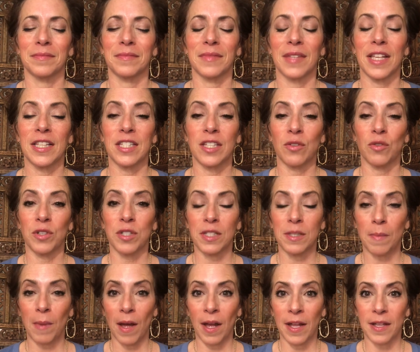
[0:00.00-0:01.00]
It's a
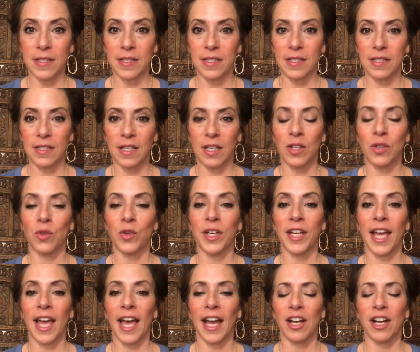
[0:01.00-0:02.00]
response and a
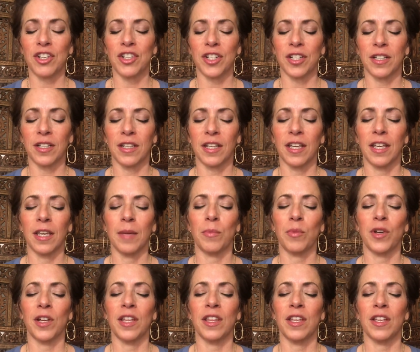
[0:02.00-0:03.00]
reaction. Keep
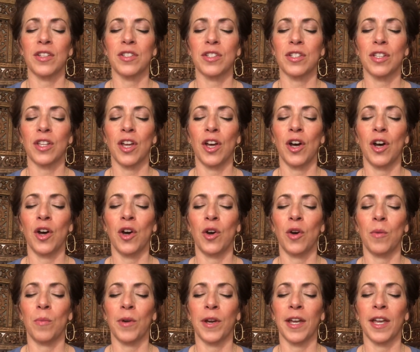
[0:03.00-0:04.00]
breathing
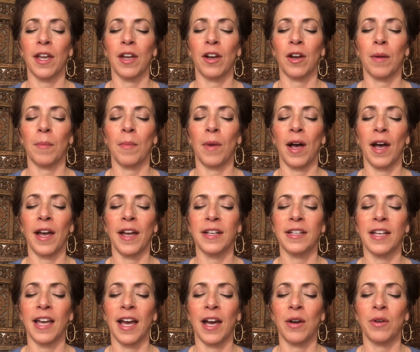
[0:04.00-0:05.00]
slow, bringing our mind
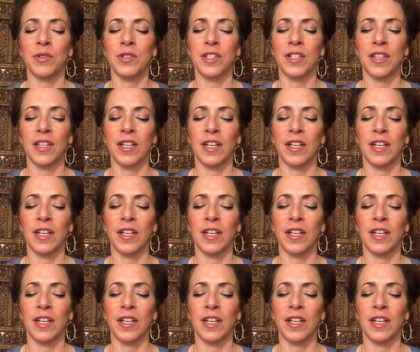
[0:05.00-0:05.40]
down to the